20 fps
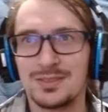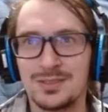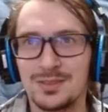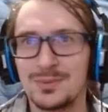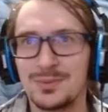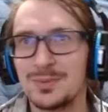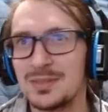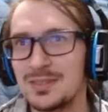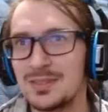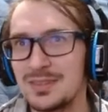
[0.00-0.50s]

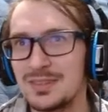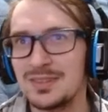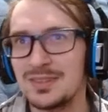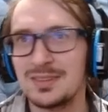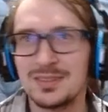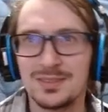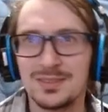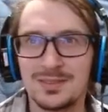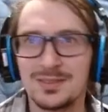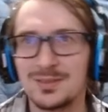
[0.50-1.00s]
We did
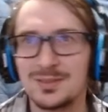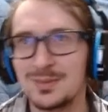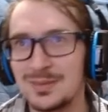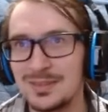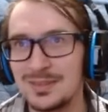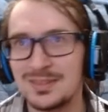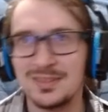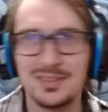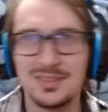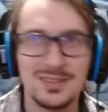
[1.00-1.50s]

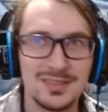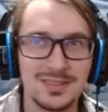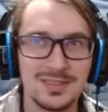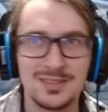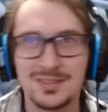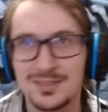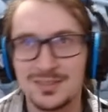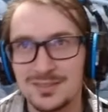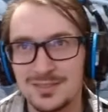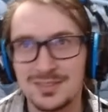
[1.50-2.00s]
it.
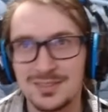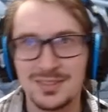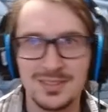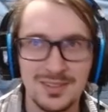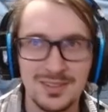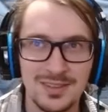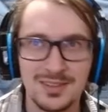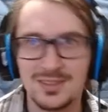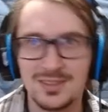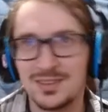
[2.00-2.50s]
We
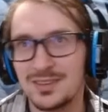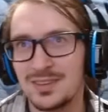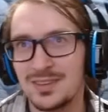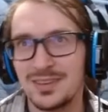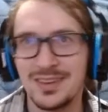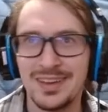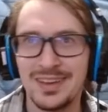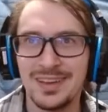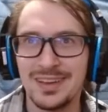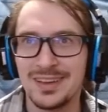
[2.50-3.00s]
did it.
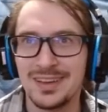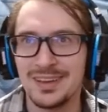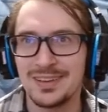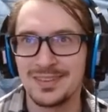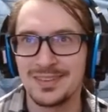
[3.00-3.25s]
Yeah.